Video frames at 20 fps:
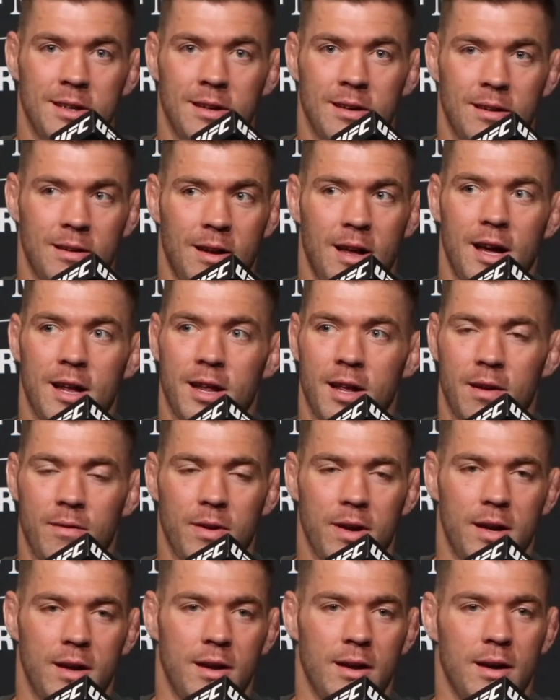light
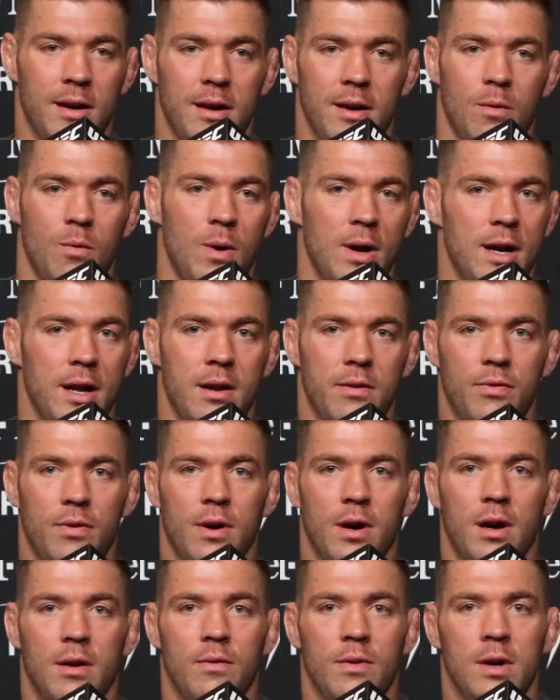heavy,
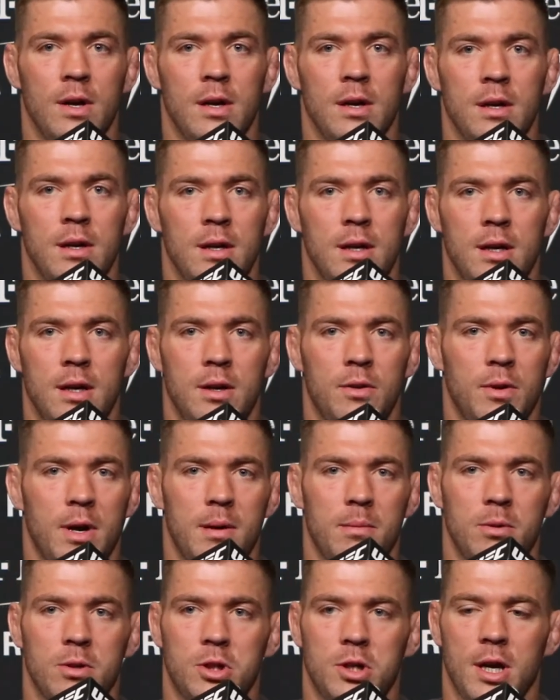185.
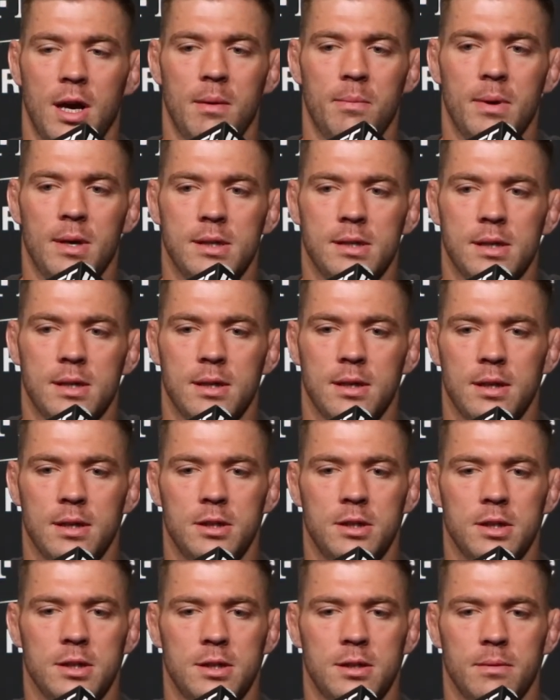Incredible shape. He's
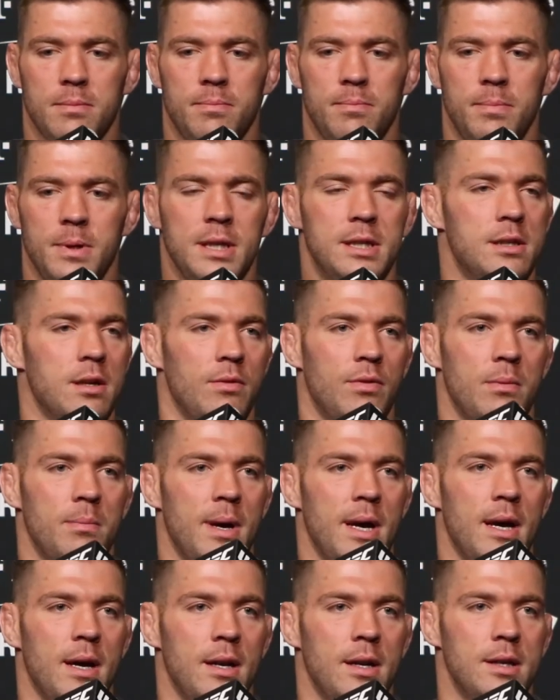just a beast of a
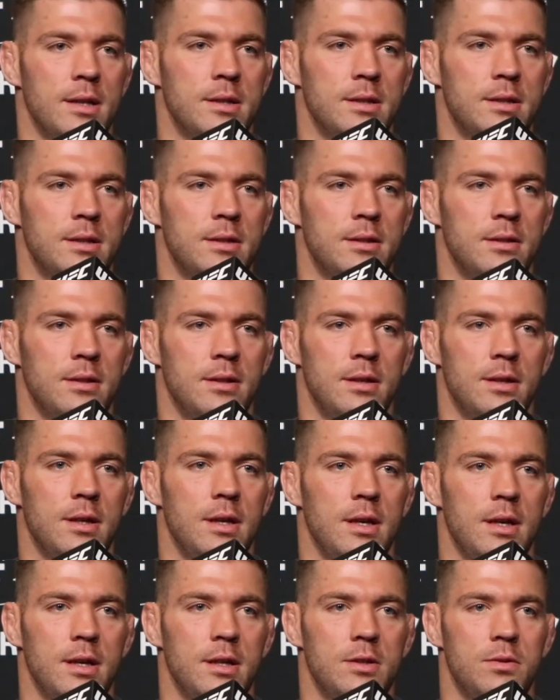man. He
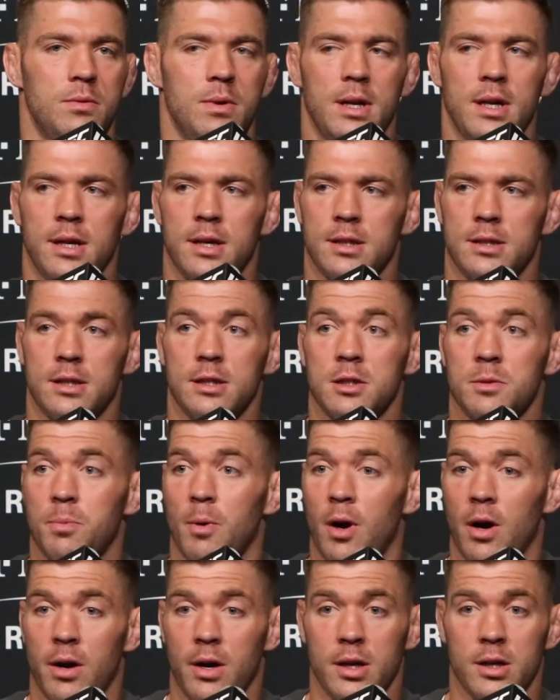is really, it's
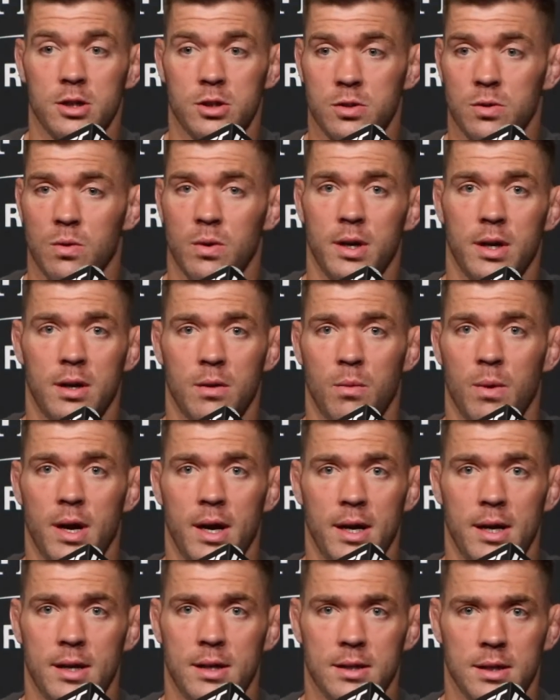inspiring, his story, the
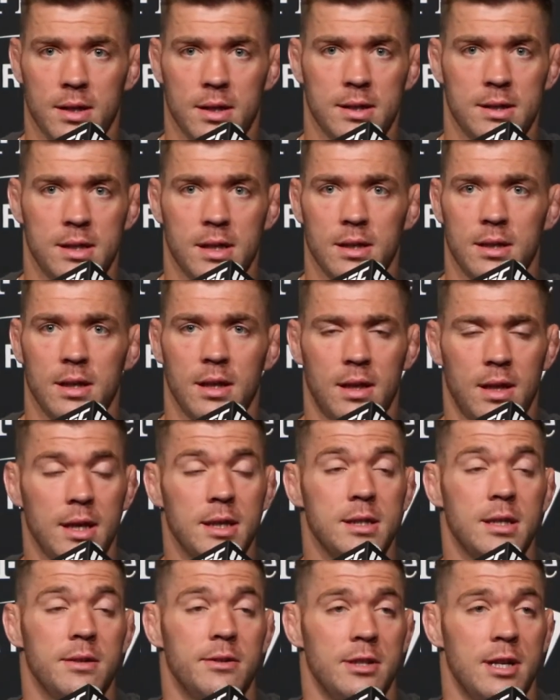way he's the
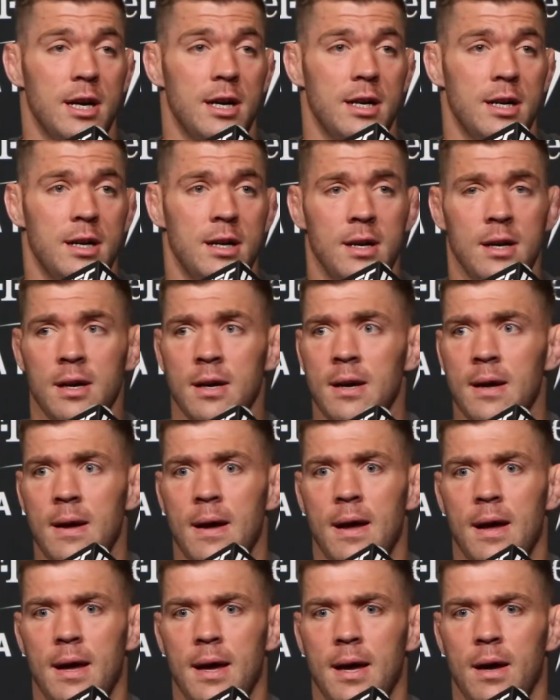things he's done,
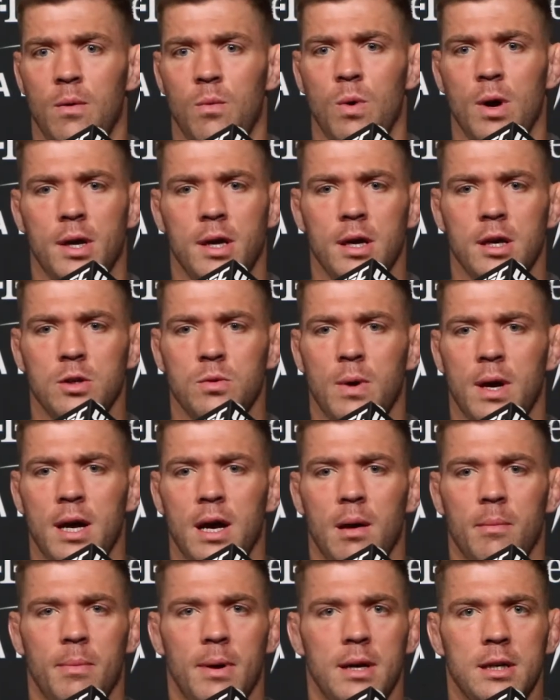and working his way
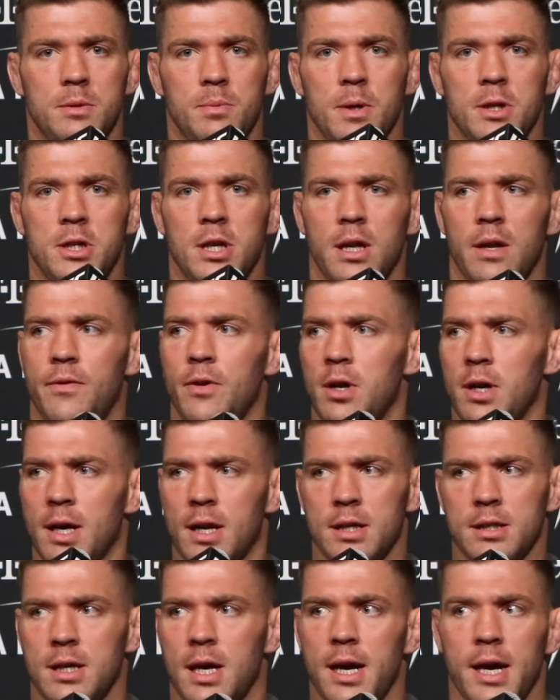up, especially if you look at
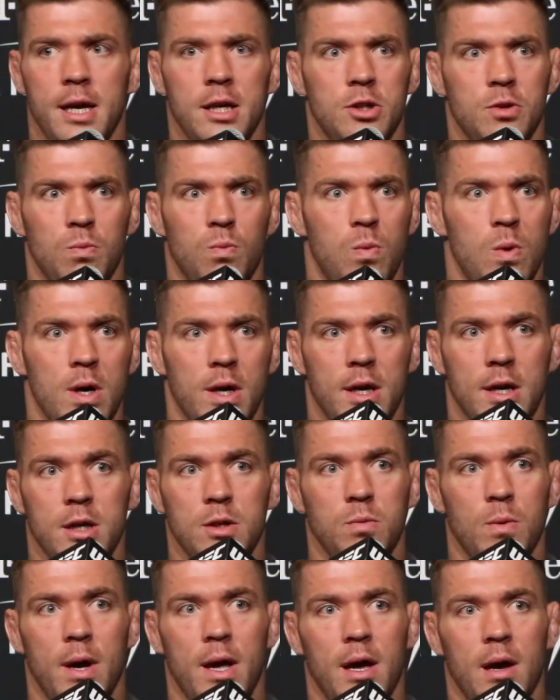his age, working
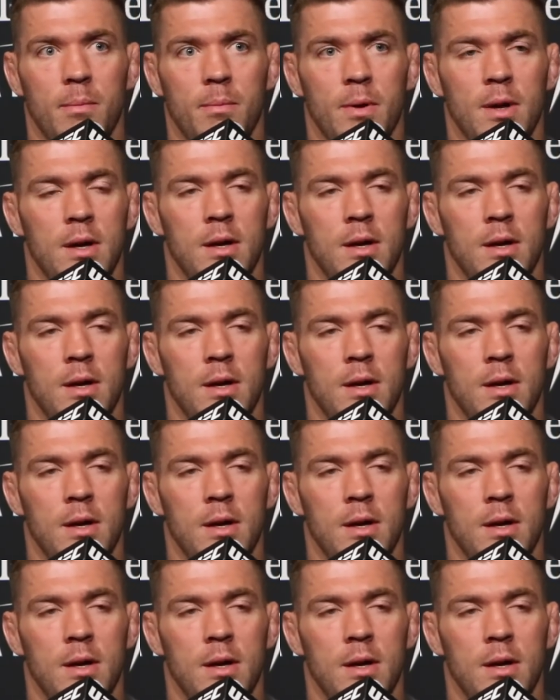his way up